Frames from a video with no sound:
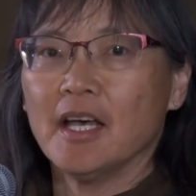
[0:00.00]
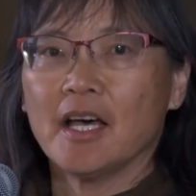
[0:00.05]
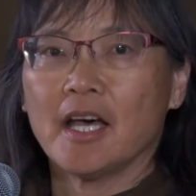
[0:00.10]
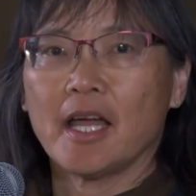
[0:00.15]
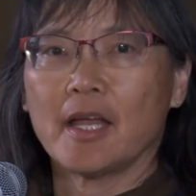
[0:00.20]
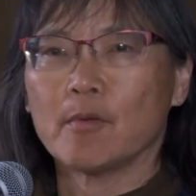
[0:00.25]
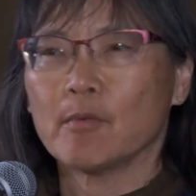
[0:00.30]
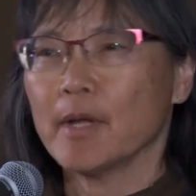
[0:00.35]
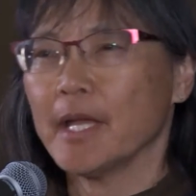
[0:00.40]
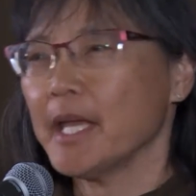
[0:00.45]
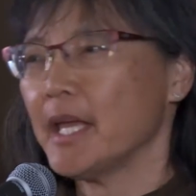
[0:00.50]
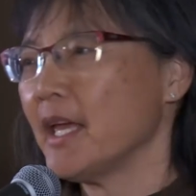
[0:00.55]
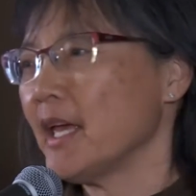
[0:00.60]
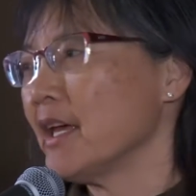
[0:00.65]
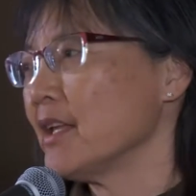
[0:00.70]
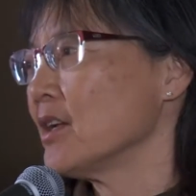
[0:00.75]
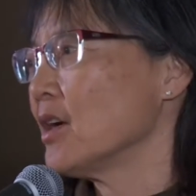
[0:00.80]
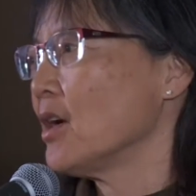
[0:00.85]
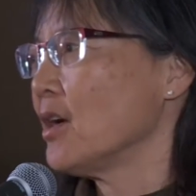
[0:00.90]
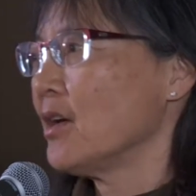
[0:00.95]
I
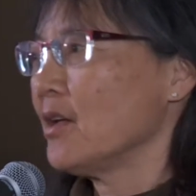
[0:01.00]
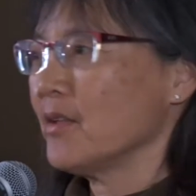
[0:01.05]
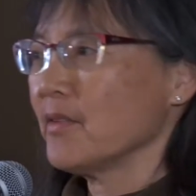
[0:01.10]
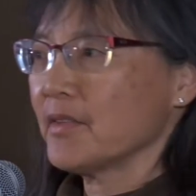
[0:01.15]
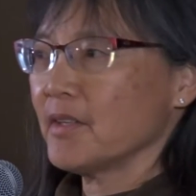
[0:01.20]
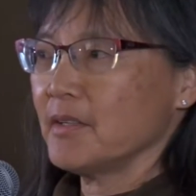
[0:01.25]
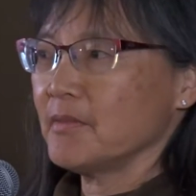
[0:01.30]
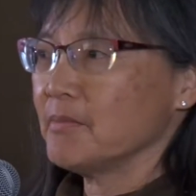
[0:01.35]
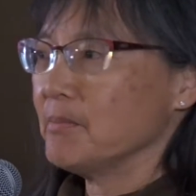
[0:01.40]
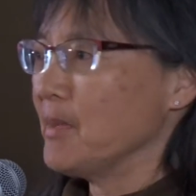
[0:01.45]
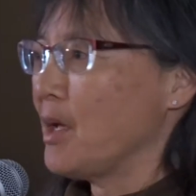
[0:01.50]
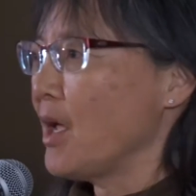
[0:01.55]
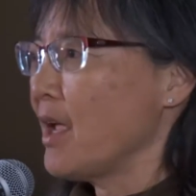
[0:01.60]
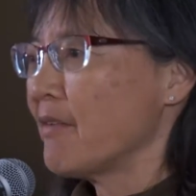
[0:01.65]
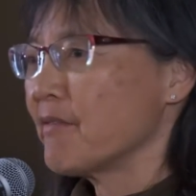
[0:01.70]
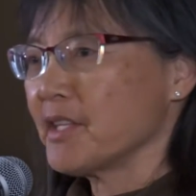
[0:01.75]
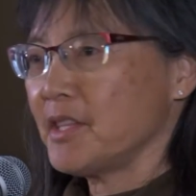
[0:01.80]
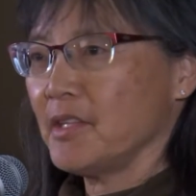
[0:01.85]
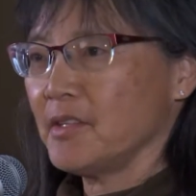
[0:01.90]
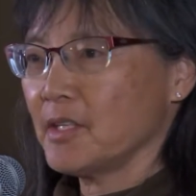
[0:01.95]
read all the,
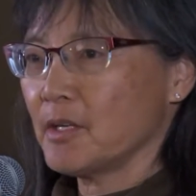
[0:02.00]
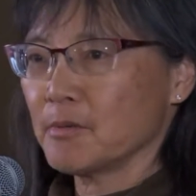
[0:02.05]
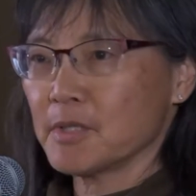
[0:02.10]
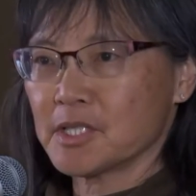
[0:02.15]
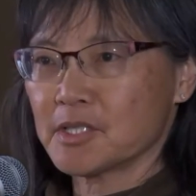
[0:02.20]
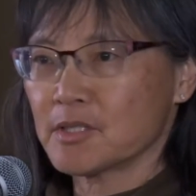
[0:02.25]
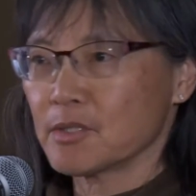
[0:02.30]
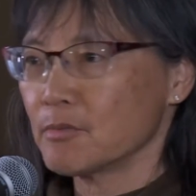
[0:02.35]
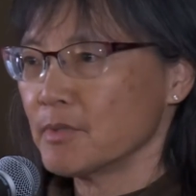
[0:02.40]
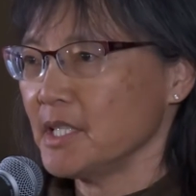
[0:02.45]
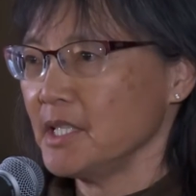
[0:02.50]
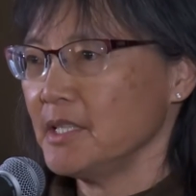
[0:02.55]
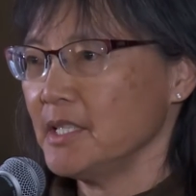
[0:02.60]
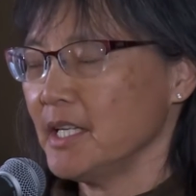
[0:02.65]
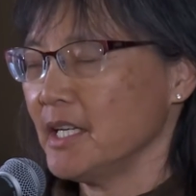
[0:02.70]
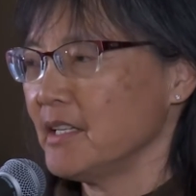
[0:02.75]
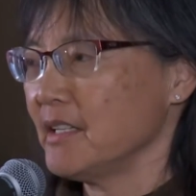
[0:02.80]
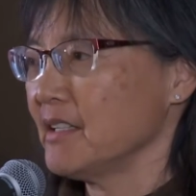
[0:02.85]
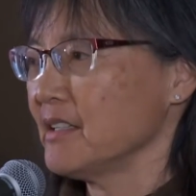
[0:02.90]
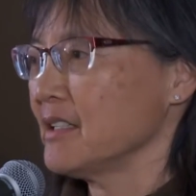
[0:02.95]
everything there was to read
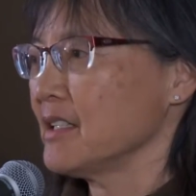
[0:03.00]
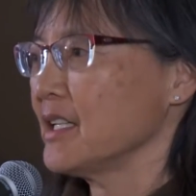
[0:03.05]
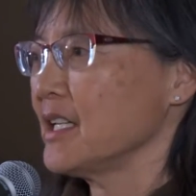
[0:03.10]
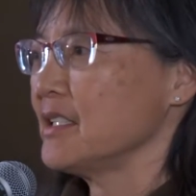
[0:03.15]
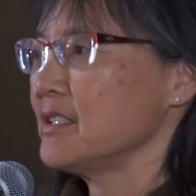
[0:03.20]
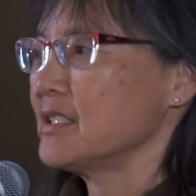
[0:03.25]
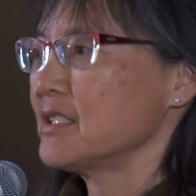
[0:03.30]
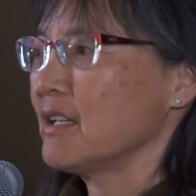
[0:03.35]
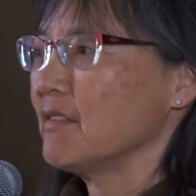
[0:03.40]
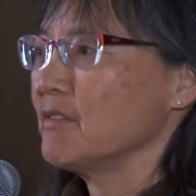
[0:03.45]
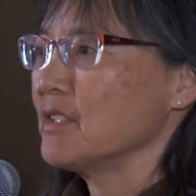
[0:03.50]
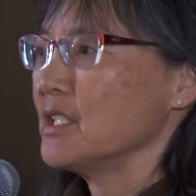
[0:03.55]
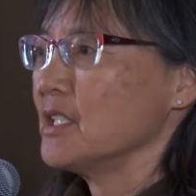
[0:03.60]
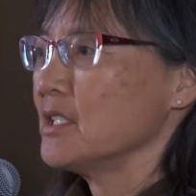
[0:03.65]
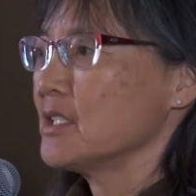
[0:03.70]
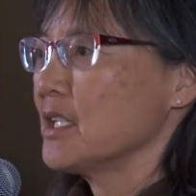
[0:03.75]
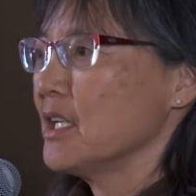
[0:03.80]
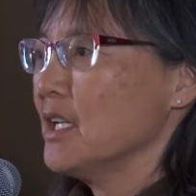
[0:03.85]
then in the late 70s.